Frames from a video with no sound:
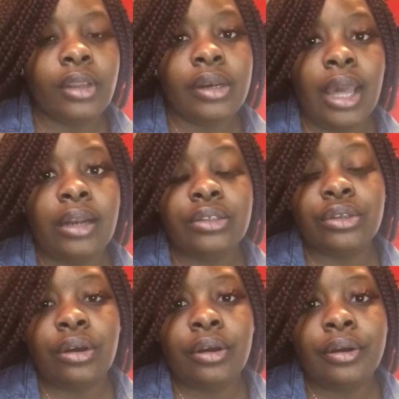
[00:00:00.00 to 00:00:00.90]

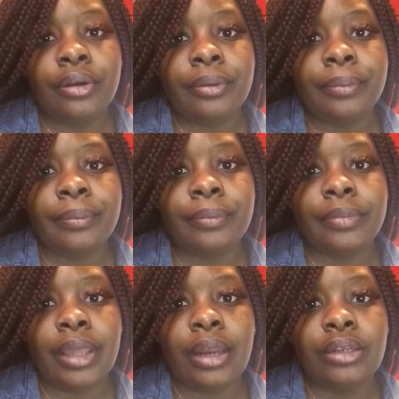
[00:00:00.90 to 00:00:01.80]

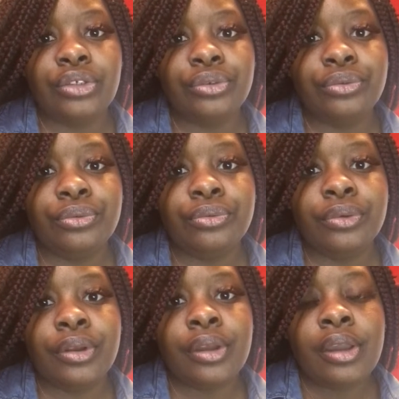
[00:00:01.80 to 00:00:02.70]
that you
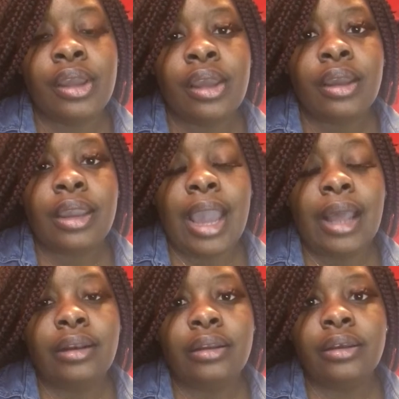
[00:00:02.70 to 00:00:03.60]

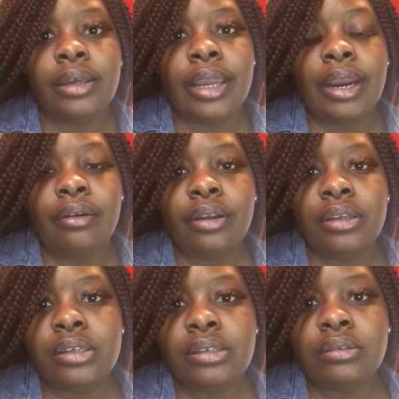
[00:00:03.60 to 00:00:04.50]
gotten the
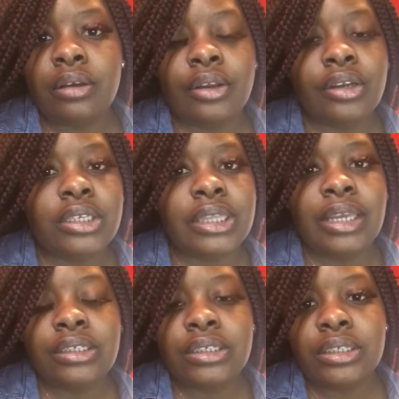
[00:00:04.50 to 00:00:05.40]
area or your
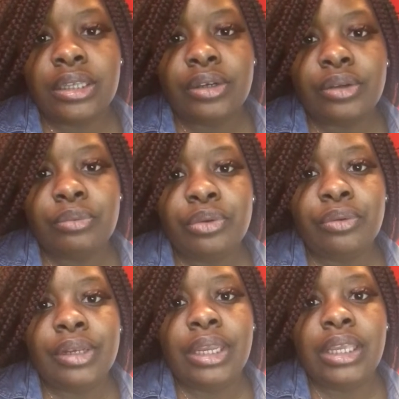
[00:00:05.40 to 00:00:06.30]
station set up, you
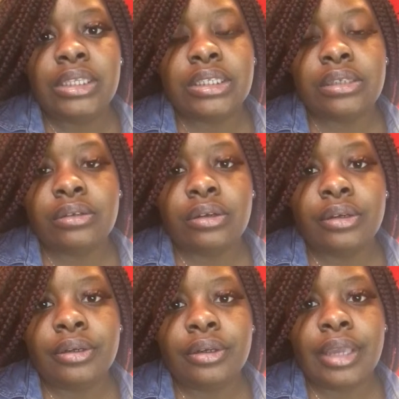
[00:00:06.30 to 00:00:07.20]
would need
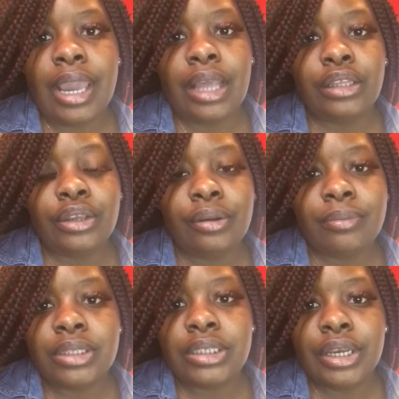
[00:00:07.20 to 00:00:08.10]
to gather your
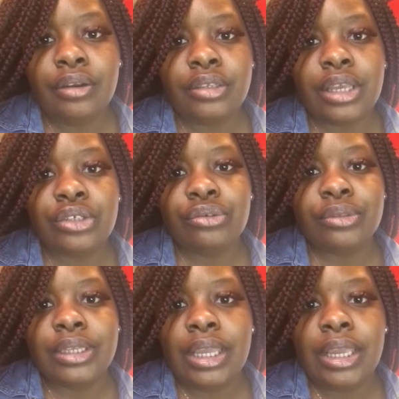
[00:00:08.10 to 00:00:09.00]
materials that you
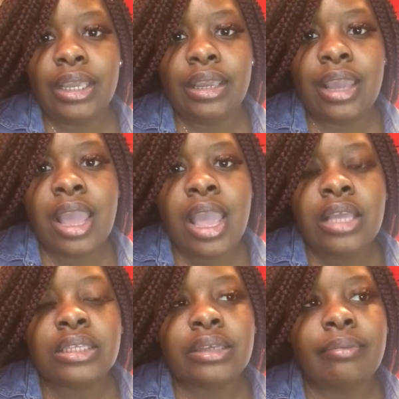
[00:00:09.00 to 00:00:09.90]
would need
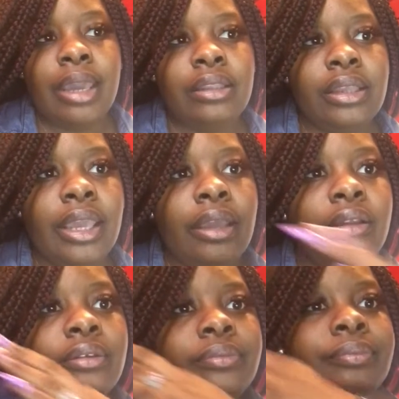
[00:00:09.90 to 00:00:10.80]
to make the
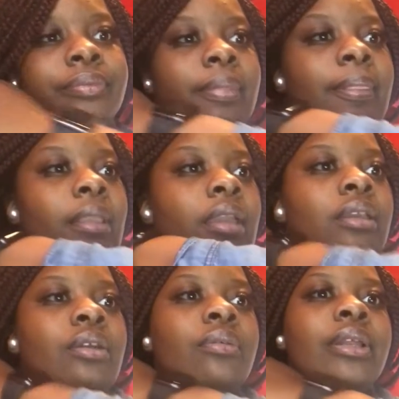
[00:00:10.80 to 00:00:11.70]
candle.
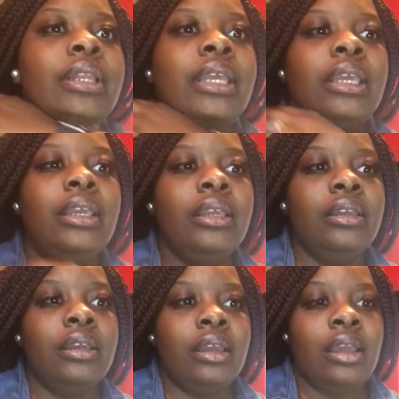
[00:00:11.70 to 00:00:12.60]
You would need